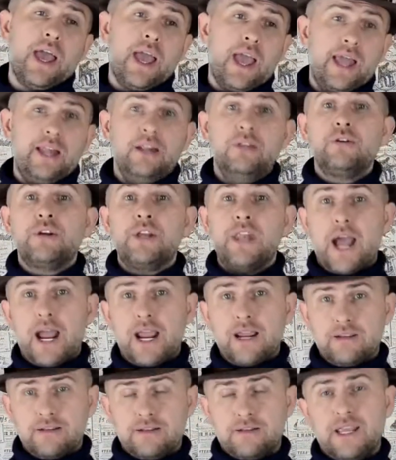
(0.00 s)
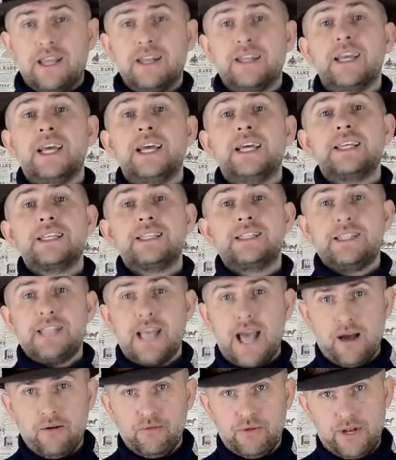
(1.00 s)
look nice and
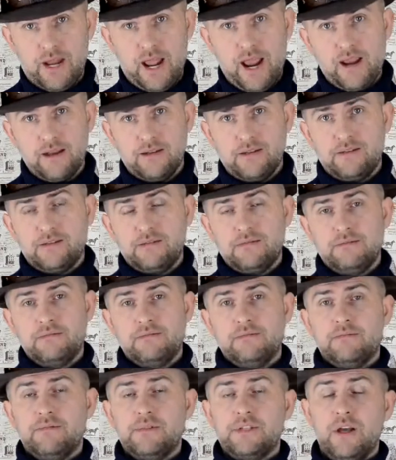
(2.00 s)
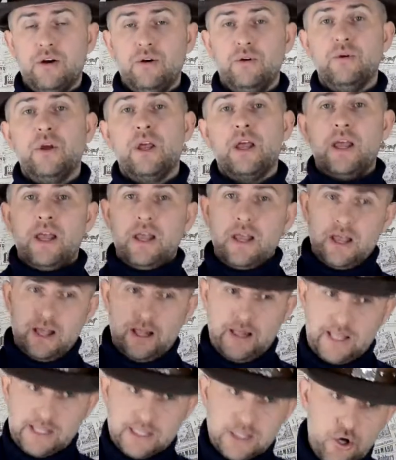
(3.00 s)
sound nice. So
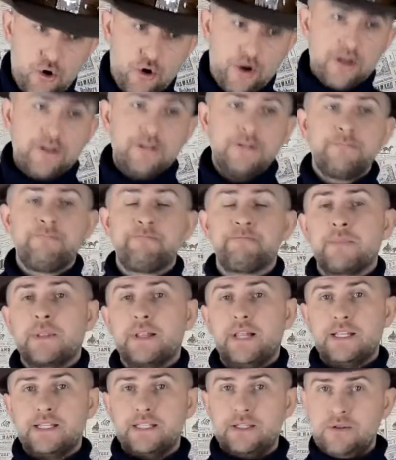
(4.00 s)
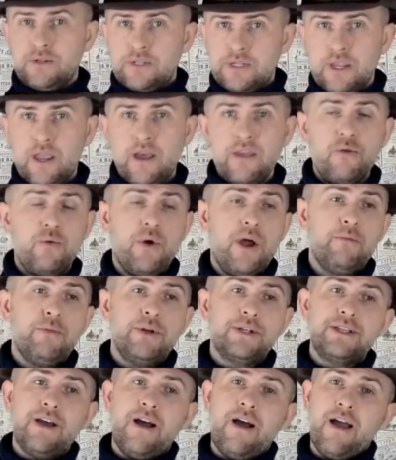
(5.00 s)
let's learn it. Let's do it together one
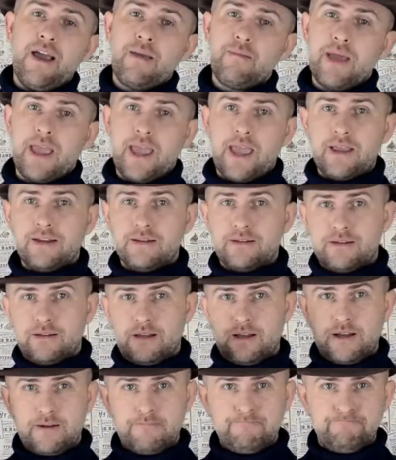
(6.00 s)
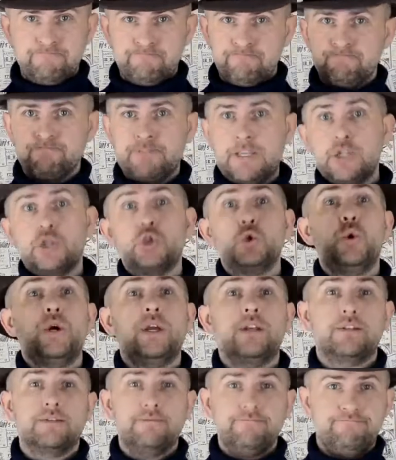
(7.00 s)
more time and enjoy
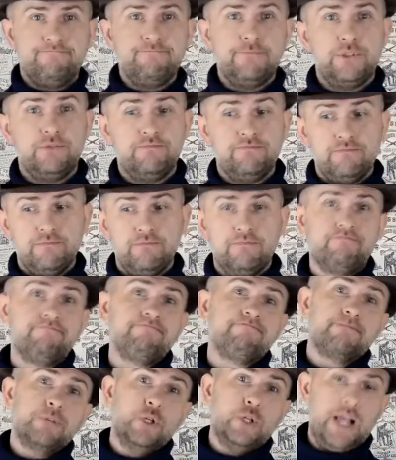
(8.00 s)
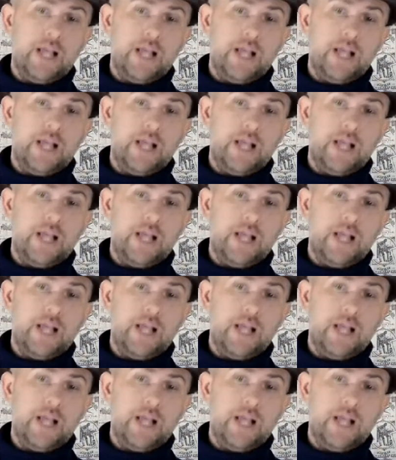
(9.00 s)
it. Good